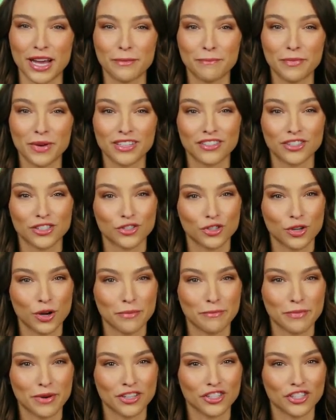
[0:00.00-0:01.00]
Press
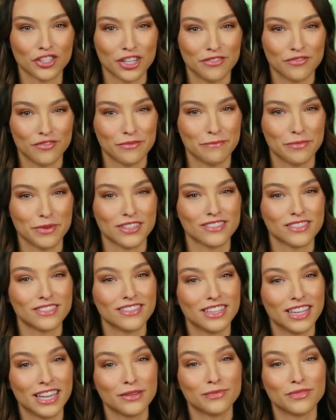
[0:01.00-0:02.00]

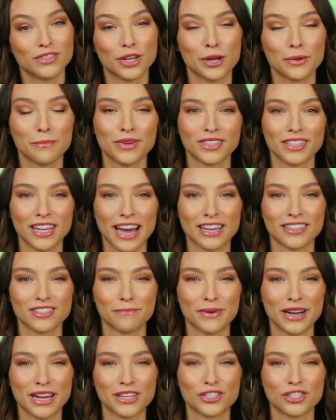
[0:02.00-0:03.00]
Ctrl+Shift+Escape to open
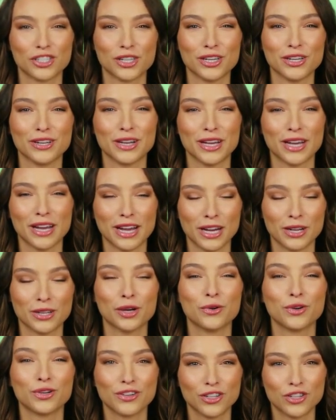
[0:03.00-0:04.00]
Task Manager.
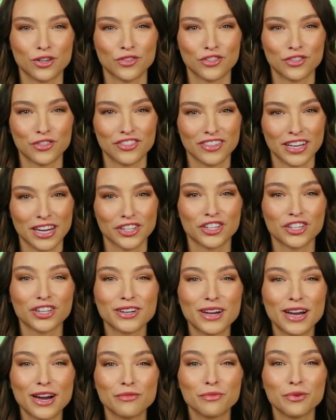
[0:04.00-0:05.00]
Go to the Users
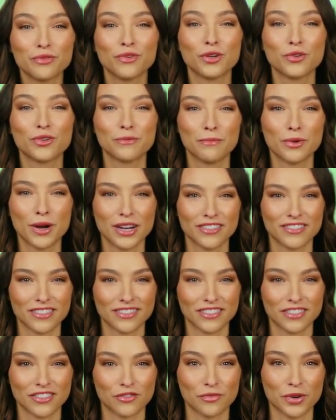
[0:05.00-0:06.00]
section and review the
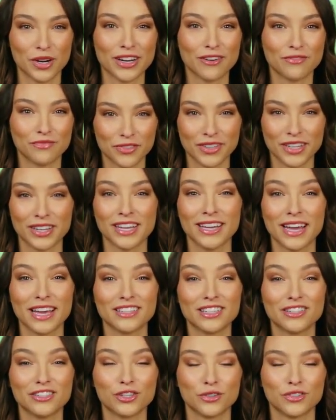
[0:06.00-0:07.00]
processes running for the
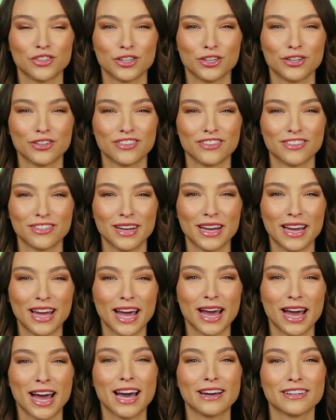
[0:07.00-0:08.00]
connected users.
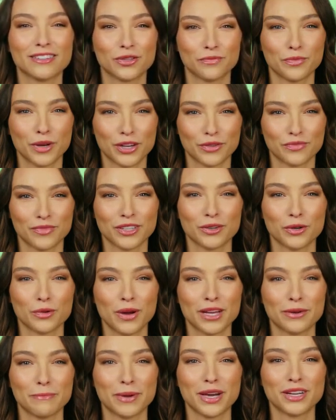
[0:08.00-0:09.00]
End the relevant
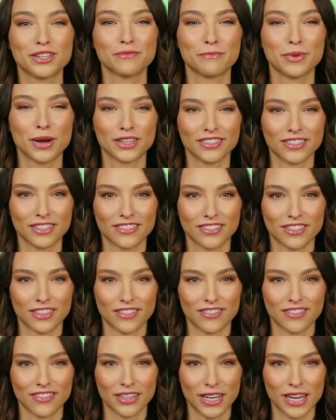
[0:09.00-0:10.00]
QuickBooks
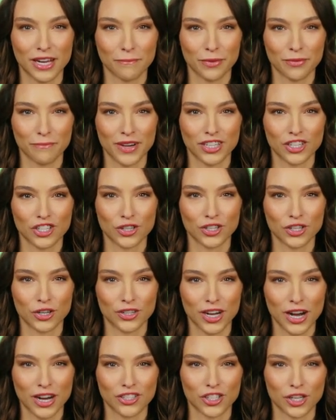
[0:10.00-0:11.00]
processes, but make sure you're
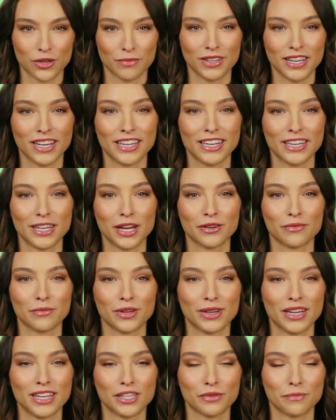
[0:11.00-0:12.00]
not terminating
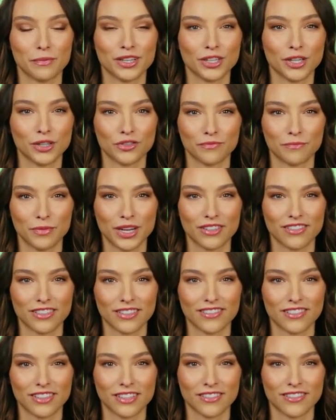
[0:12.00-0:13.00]
unrelated Windows
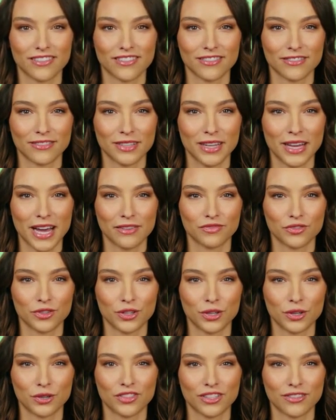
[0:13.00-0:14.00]
processes. After
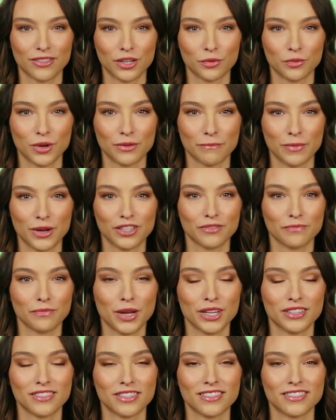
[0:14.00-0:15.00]
closing the QuickBooks
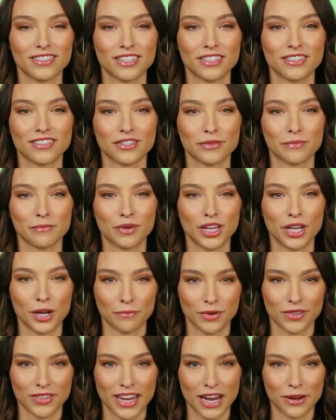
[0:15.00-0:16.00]
processes,
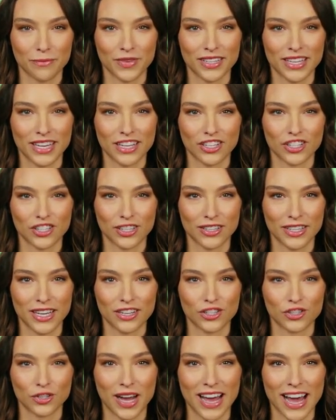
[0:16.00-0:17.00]
reopen the application
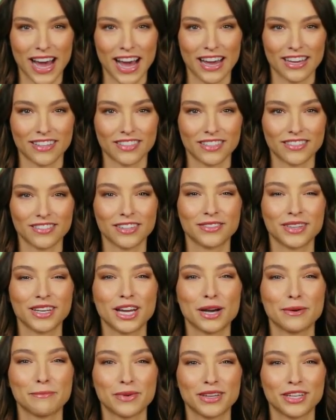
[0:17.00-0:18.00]
and try accessing the
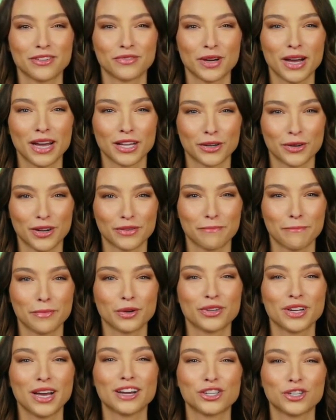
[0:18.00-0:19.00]
company file in
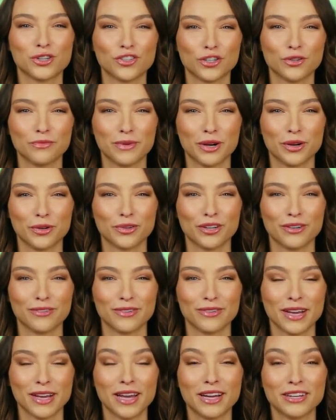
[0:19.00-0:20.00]
multi-user mode.
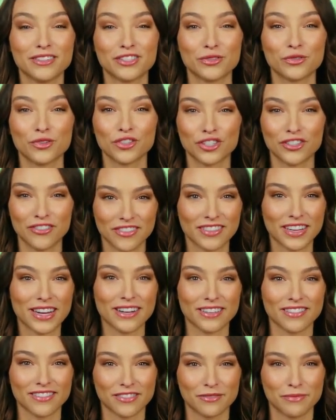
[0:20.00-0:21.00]
Solution
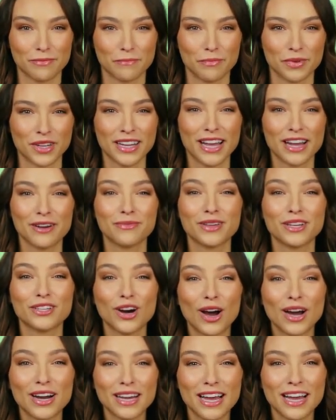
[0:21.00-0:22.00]
6. Rename
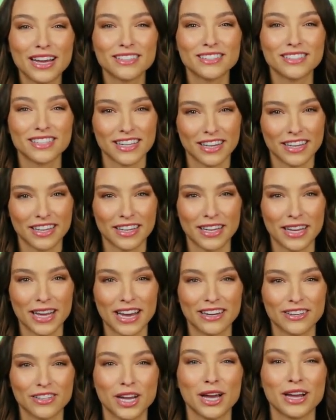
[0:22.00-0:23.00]
the .ND
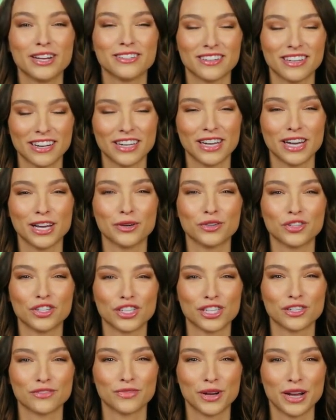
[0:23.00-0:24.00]
and
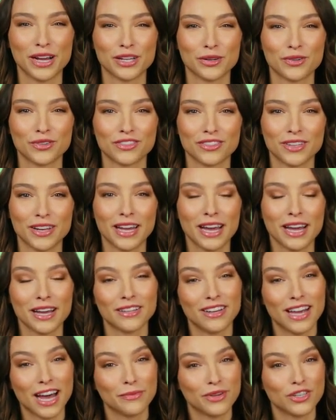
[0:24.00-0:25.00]
.TLG files.
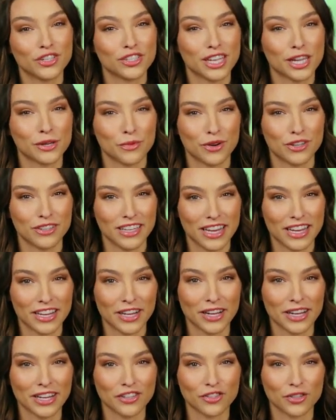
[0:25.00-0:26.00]
Damaged network
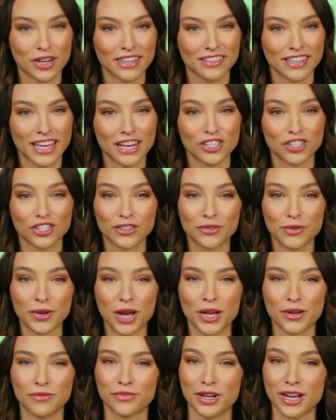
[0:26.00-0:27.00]
data and transaction
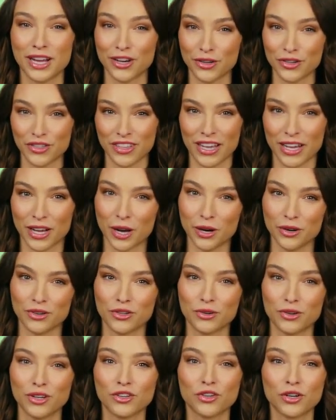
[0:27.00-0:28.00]
log files can
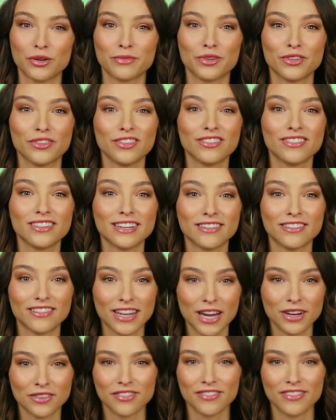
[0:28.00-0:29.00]
also contribute to
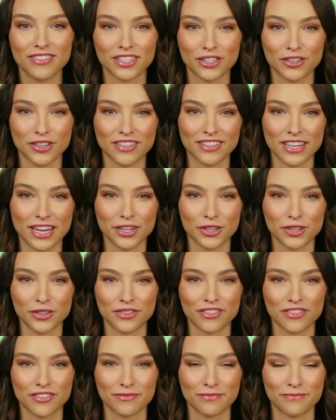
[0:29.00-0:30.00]
6000 series
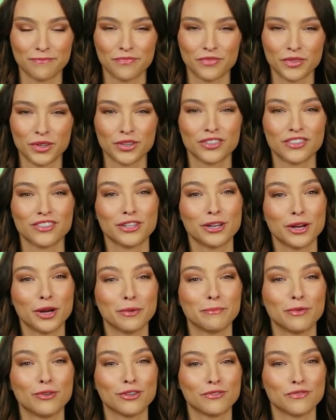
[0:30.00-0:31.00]
errors. First,
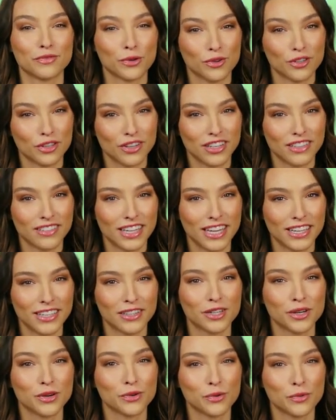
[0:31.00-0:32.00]
open the folder
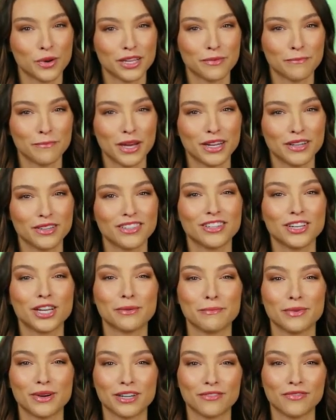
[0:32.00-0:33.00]
containing your QuickBooks
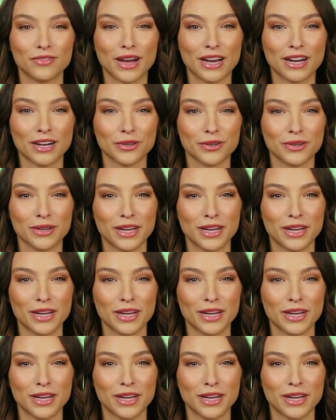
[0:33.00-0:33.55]
company file.